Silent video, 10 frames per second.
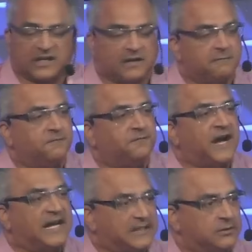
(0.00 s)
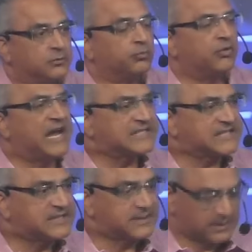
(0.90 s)
and vital
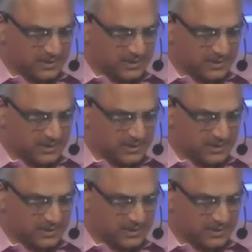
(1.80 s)
rest